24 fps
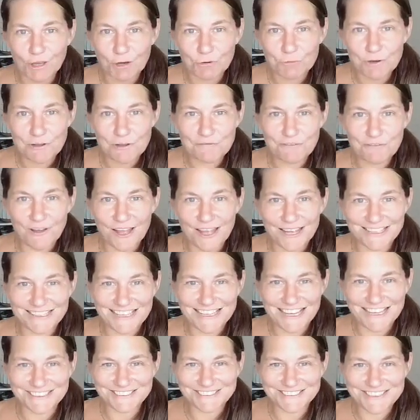refined
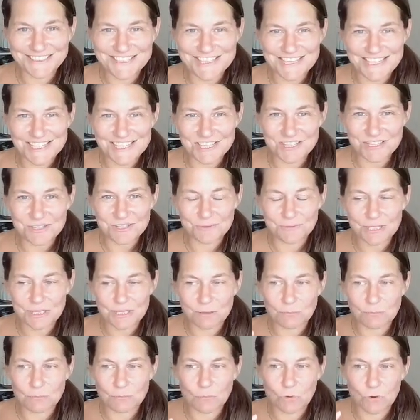energy to
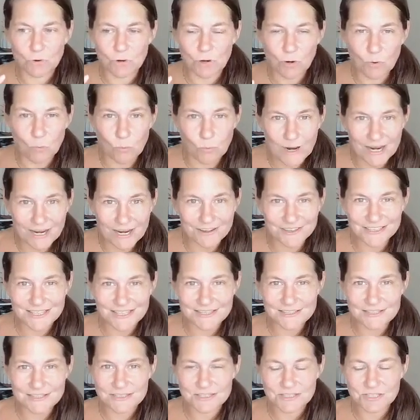it, more
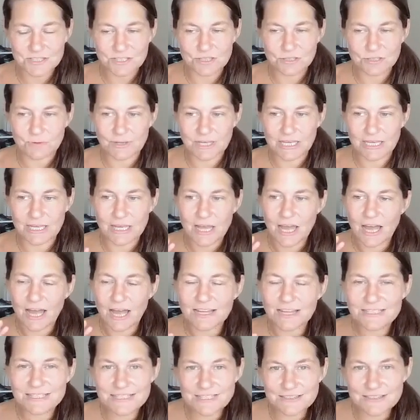awareness to it,
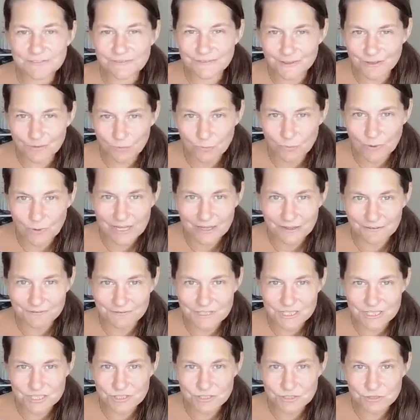a different way of
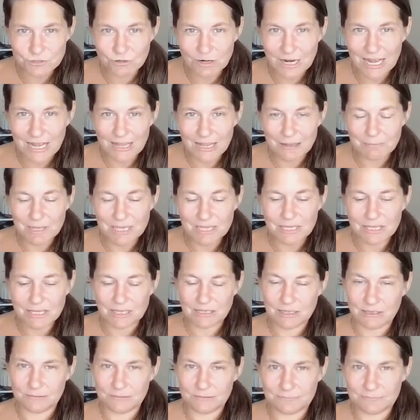describing it